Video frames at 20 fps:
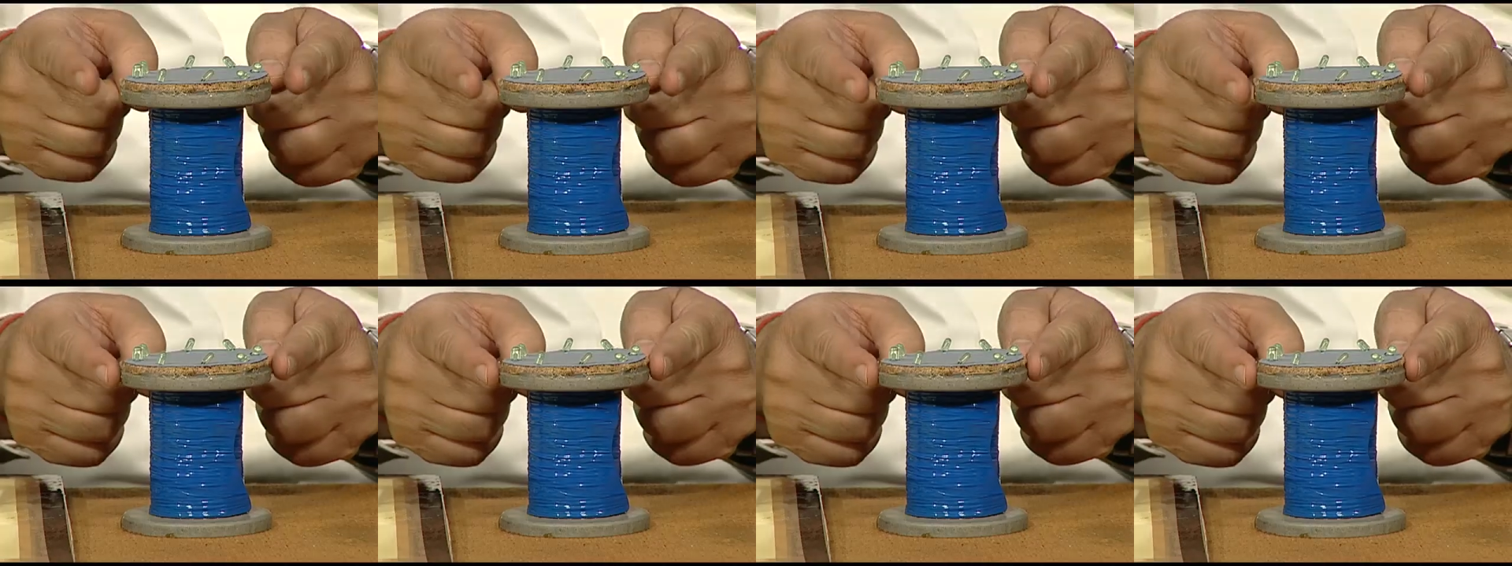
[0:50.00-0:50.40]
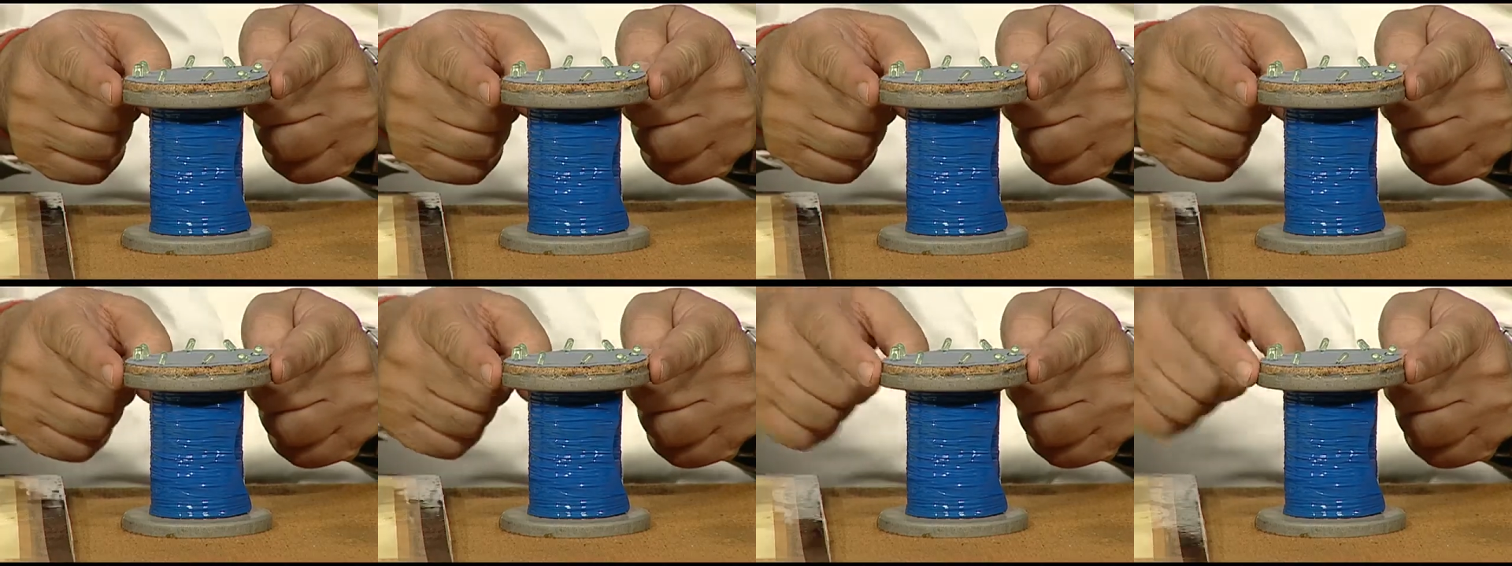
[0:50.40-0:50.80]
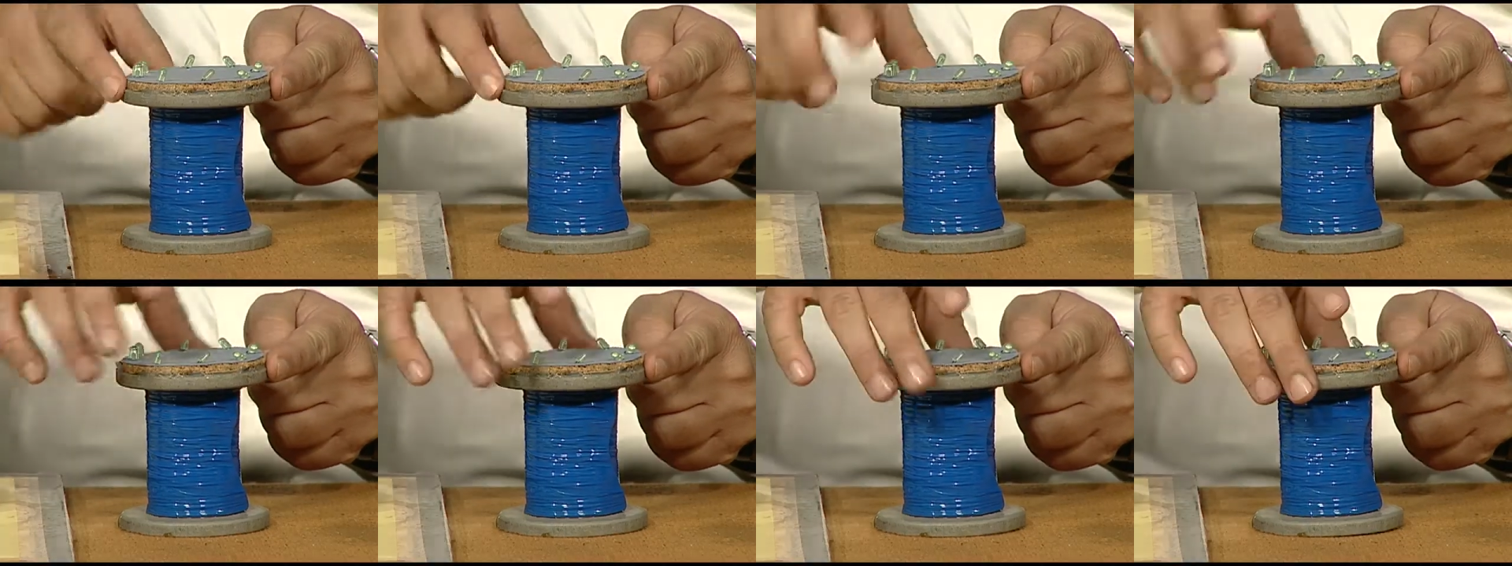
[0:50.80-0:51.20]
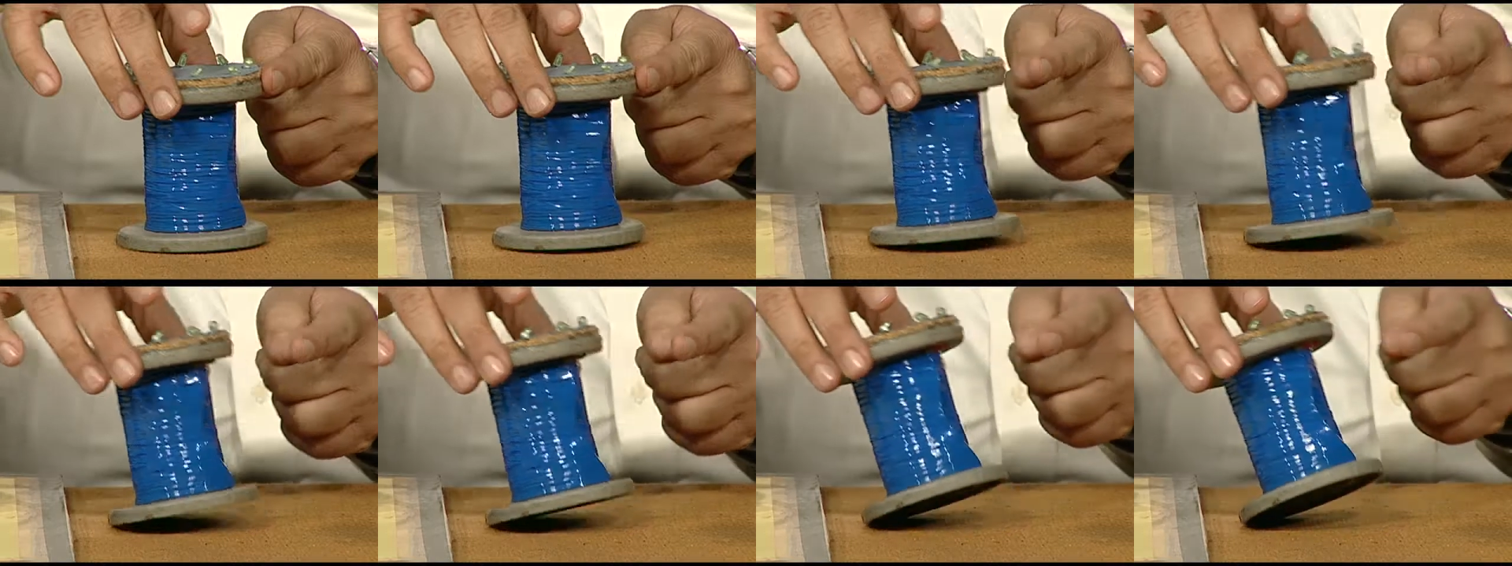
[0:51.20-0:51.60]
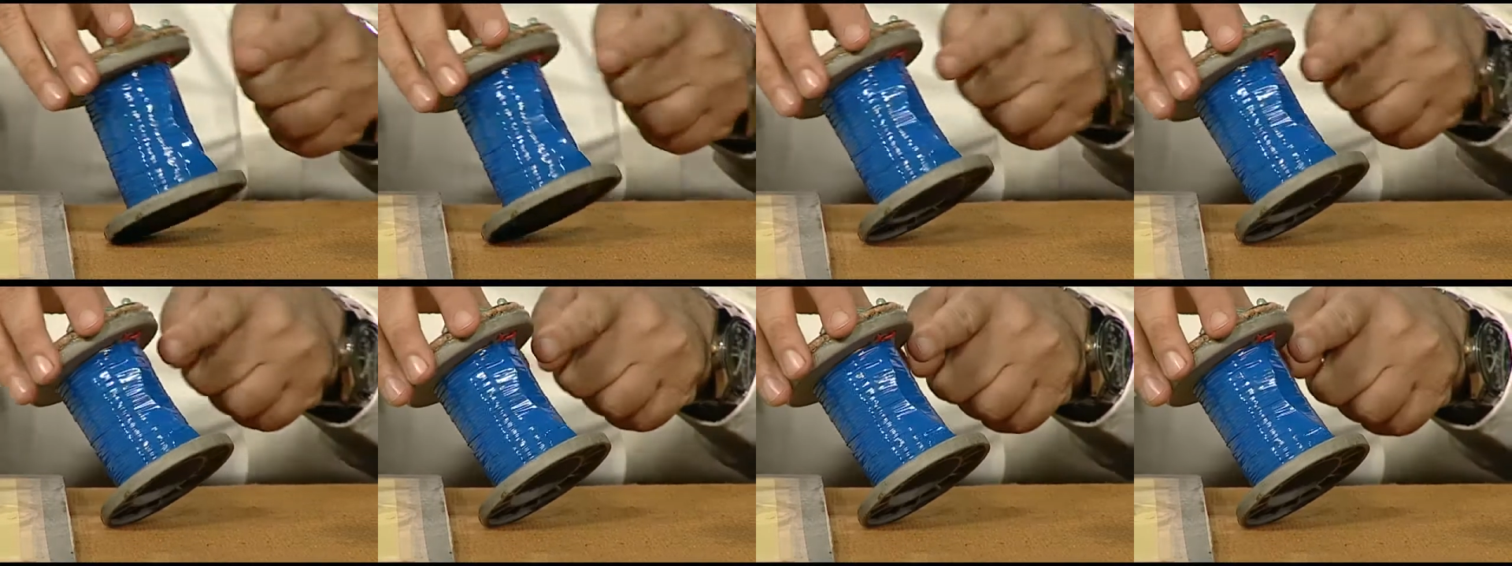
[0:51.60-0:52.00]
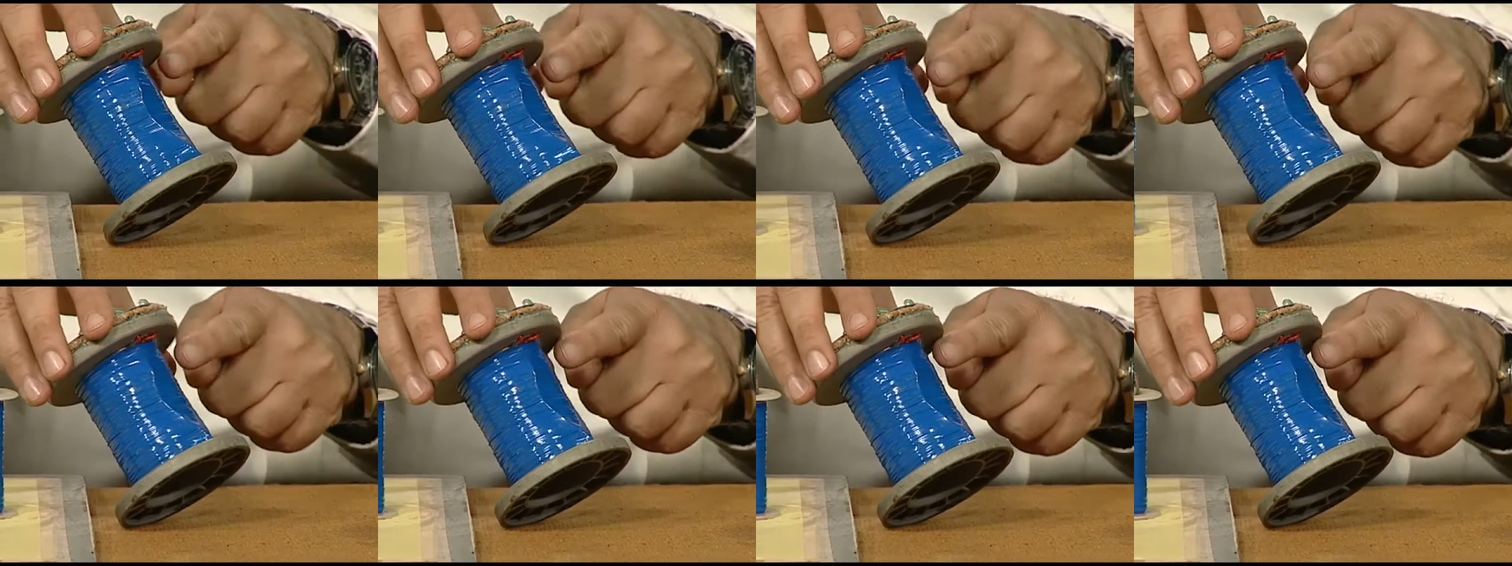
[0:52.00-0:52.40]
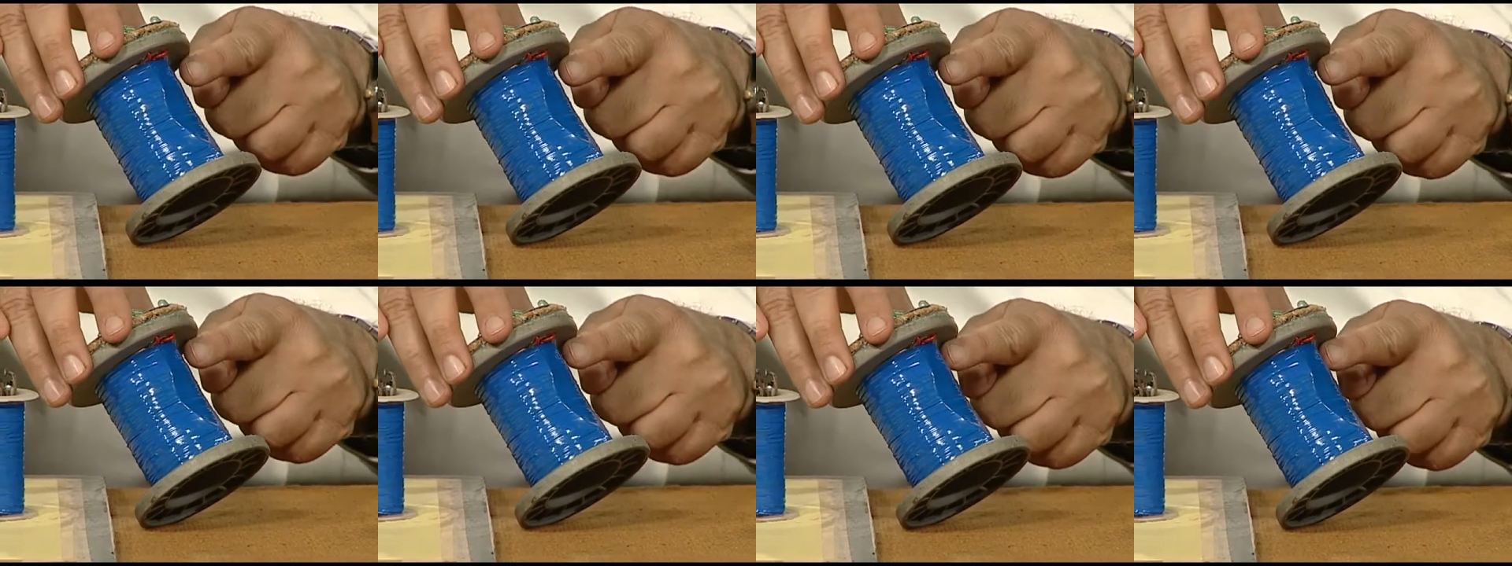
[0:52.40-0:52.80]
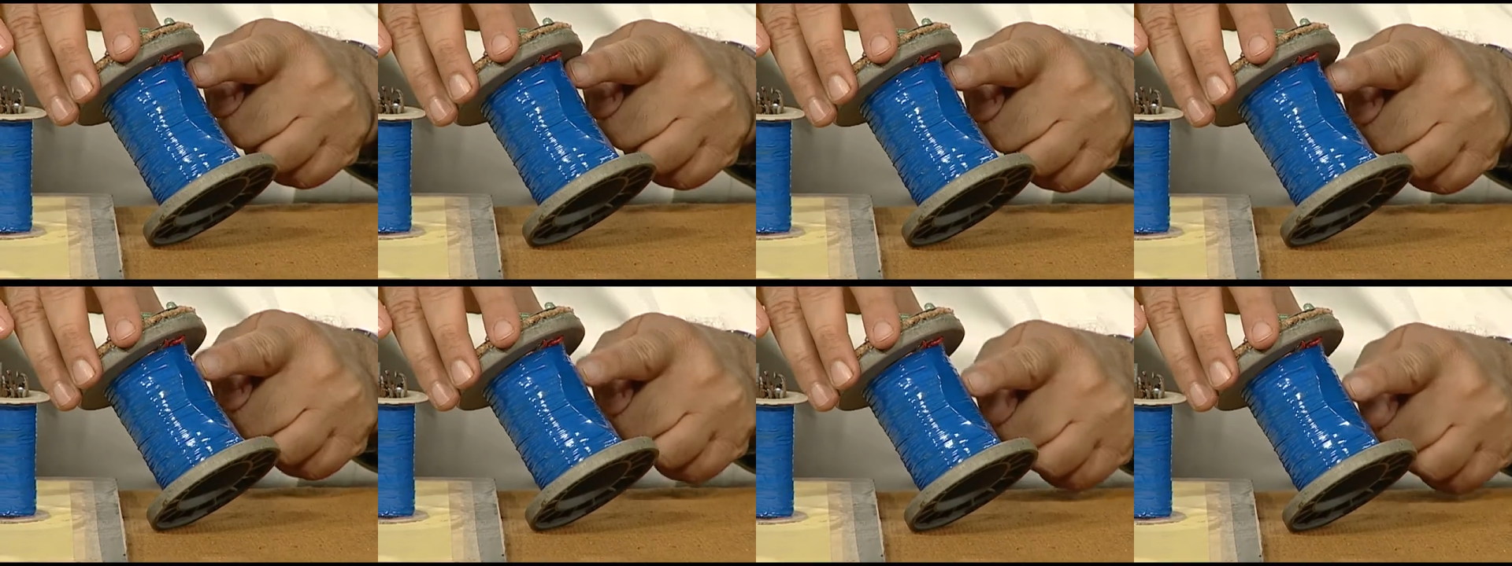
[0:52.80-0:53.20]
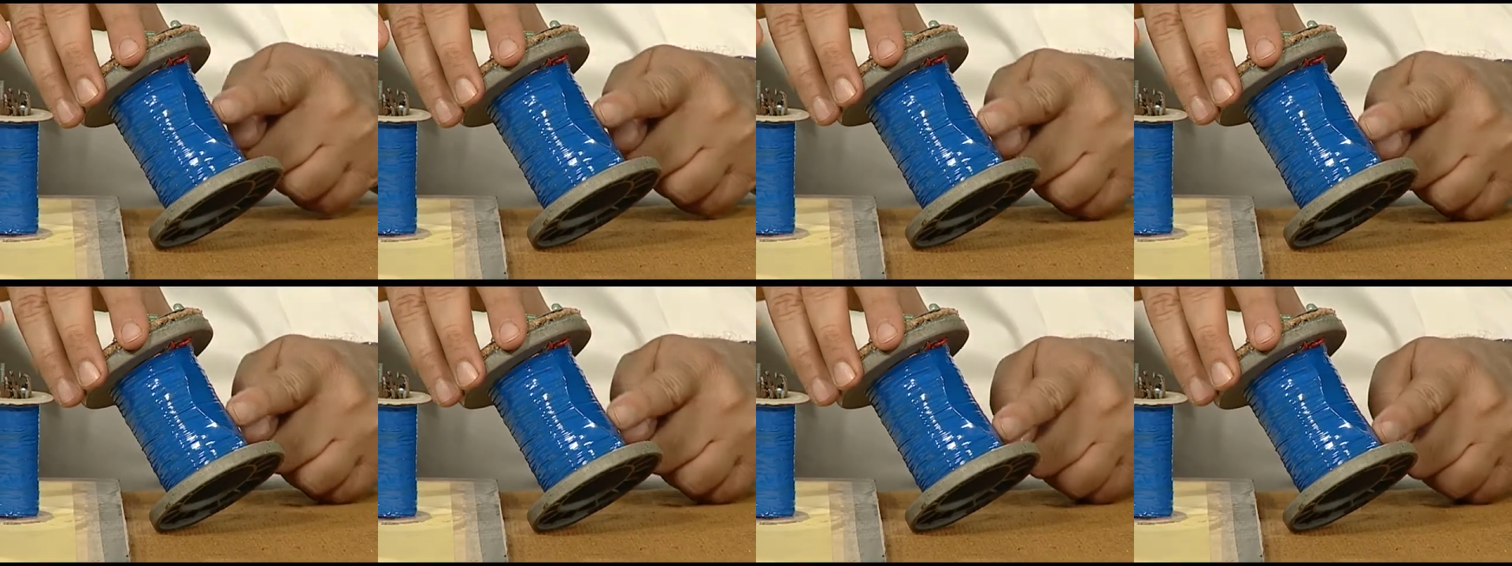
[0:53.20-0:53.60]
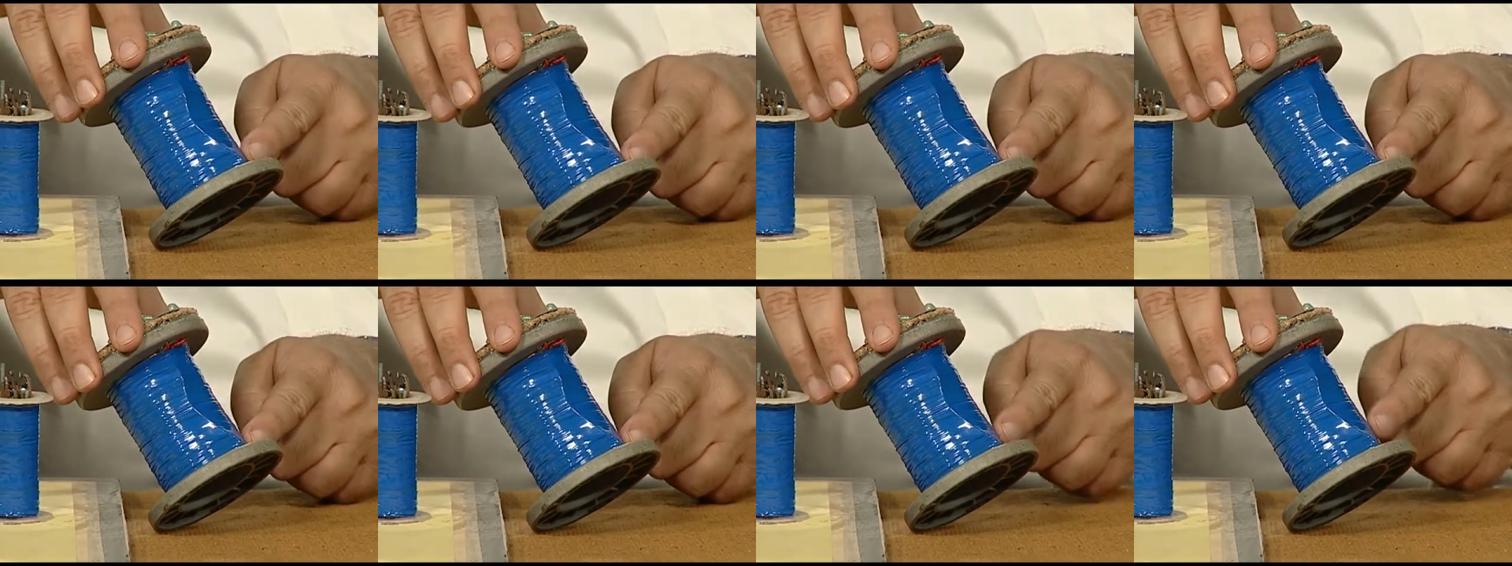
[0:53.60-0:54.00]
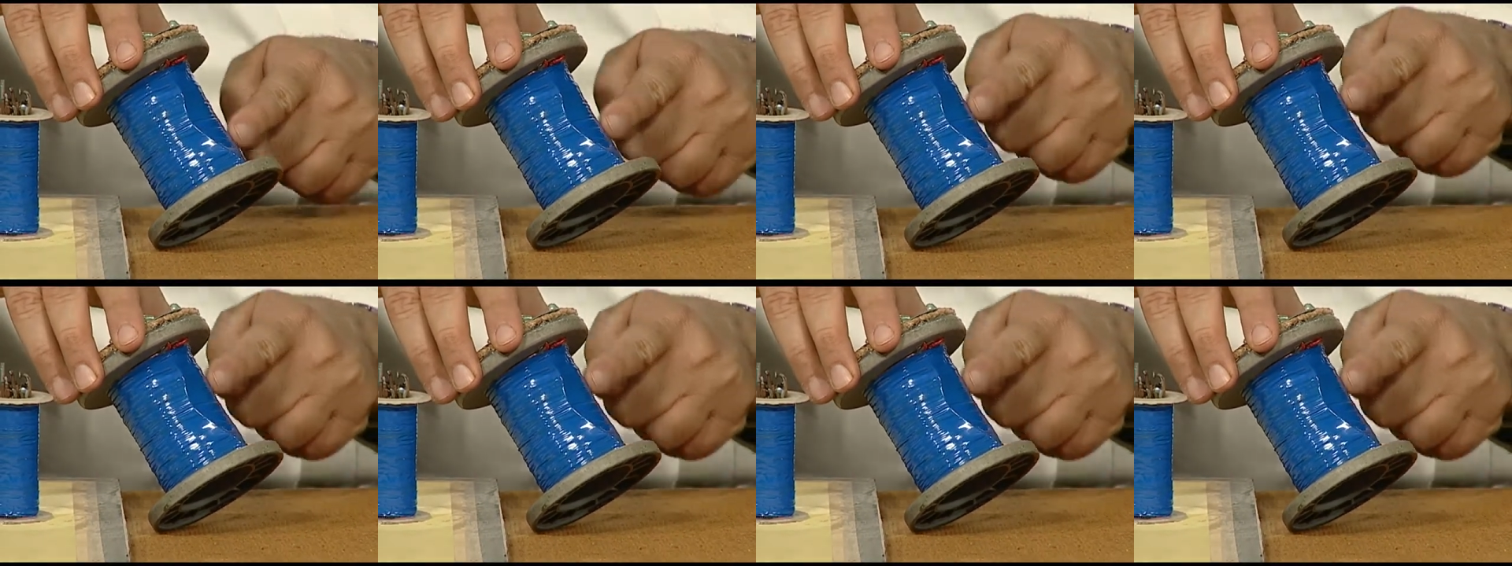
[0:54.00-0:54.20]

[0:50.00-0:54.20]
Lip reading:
[unreadable: no face in view]